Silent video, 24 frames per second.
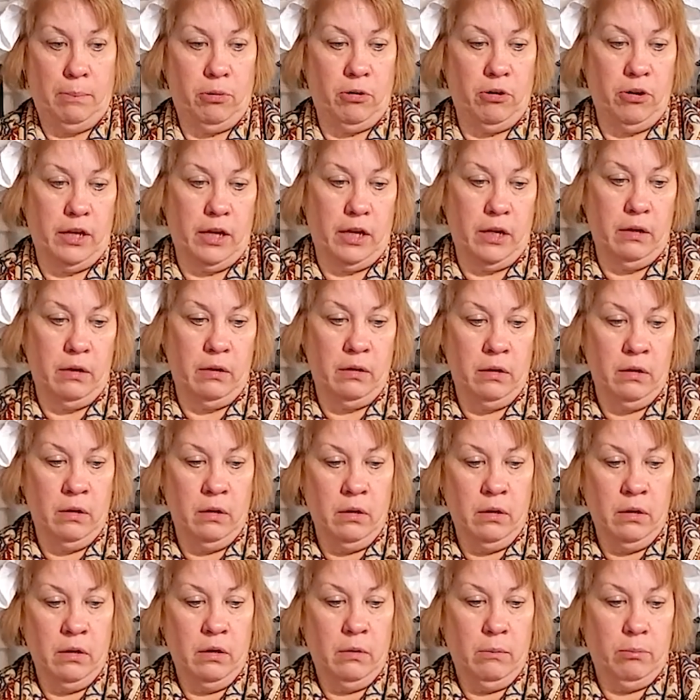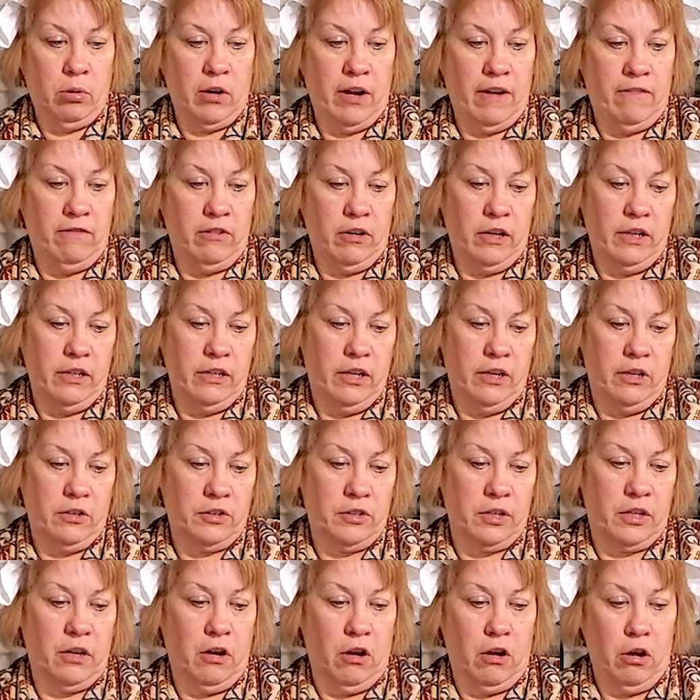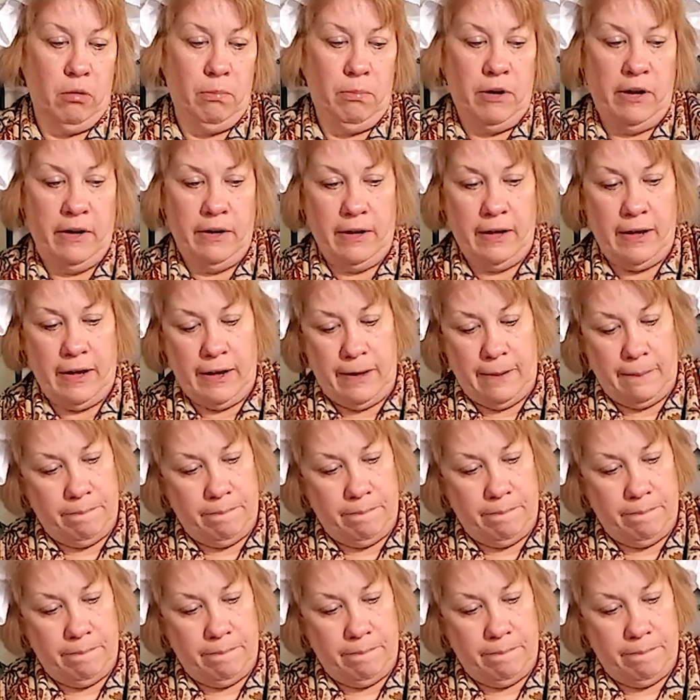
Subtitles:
pretty prevalent years ago, but